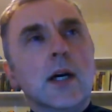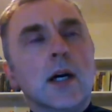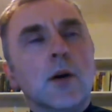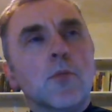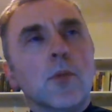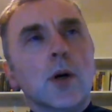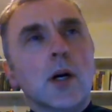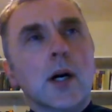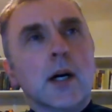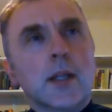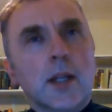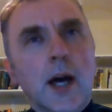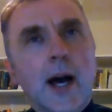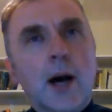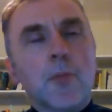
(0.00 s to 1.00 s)
And
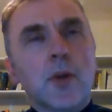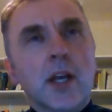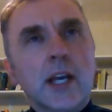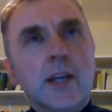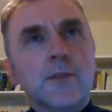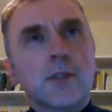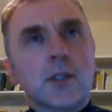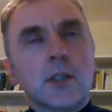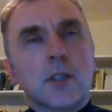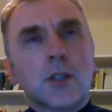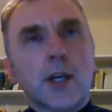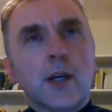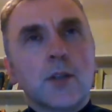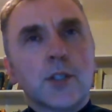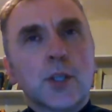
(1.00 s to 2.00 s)
Ham leaves and
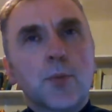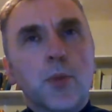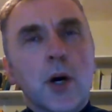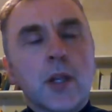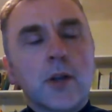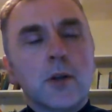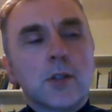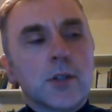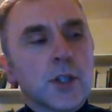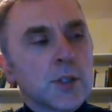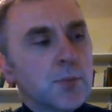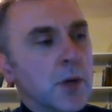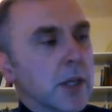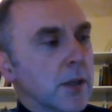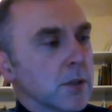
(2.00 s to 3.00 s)
tells his brothers, and
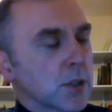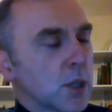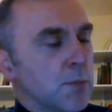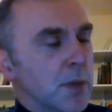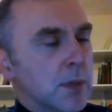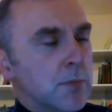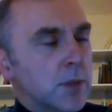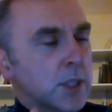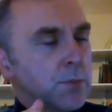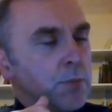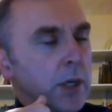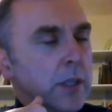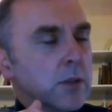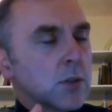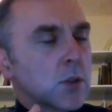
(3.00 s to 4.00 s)
his brothers come in, but his
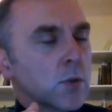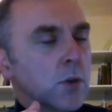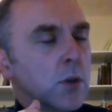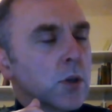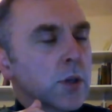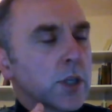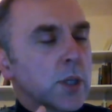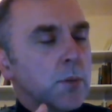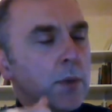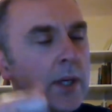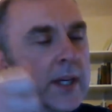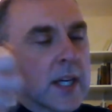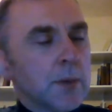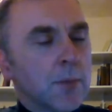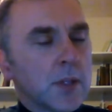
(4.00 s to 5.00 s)
brothers don't look at him
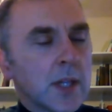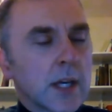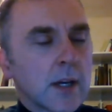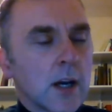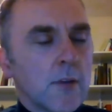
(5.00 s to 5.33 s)
naked, but they